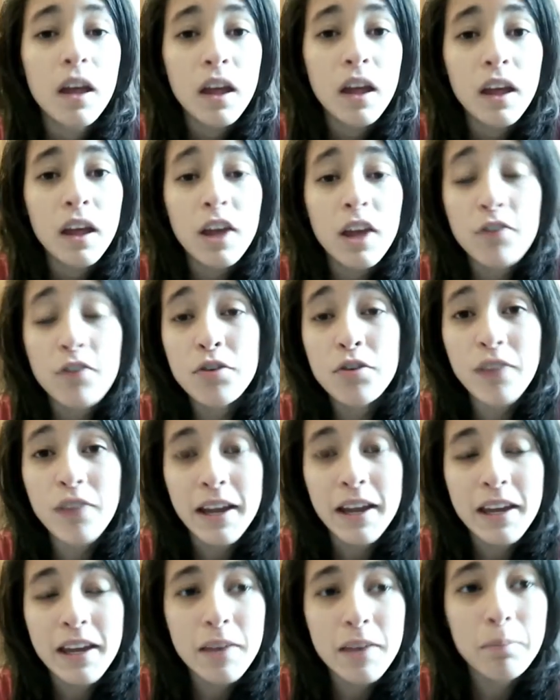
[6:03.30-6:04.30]
If you
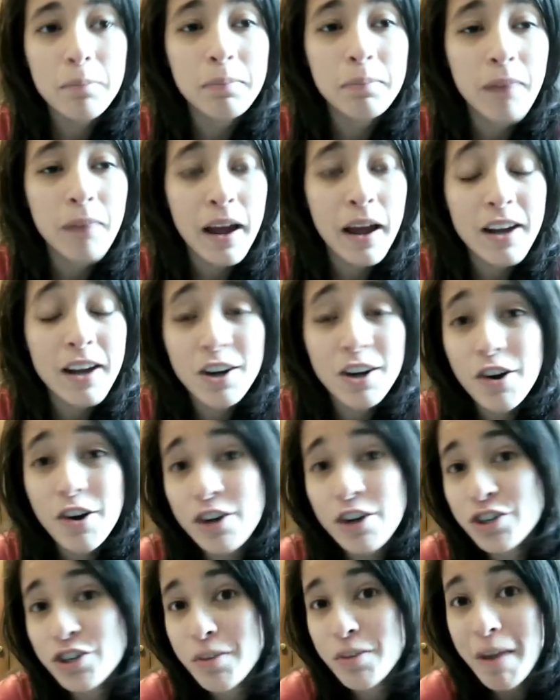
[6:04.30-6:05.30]
like it, I
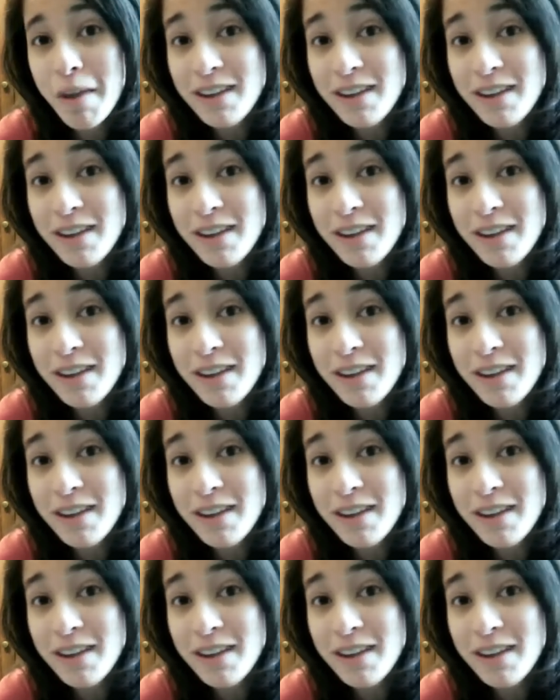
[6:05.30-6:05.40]
encourage you to buy a